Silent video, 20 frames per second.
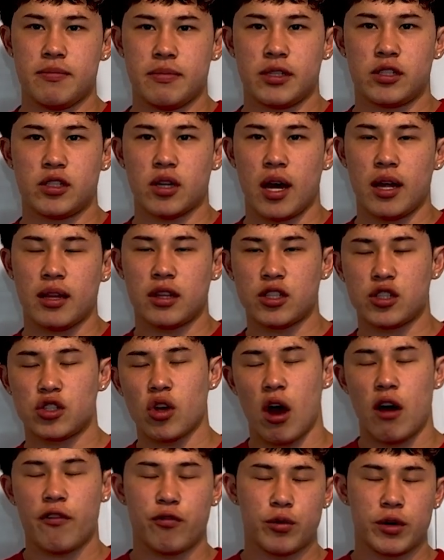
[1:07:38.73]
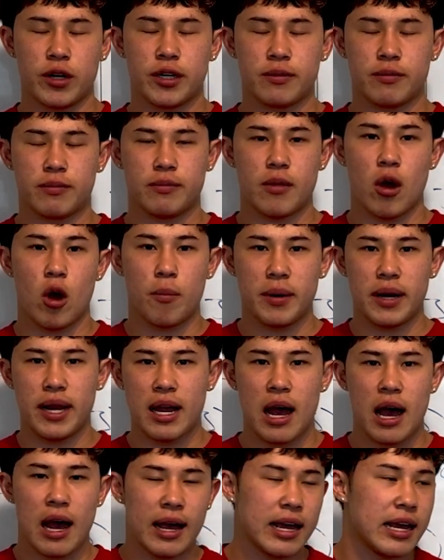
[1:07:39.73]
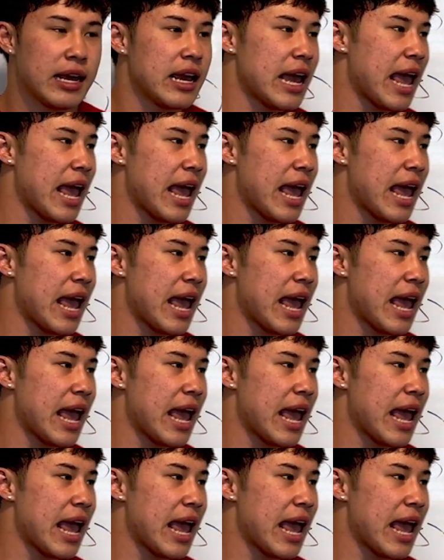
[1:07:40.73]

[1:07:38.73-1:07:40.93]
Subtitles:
It's not the software OpenAI.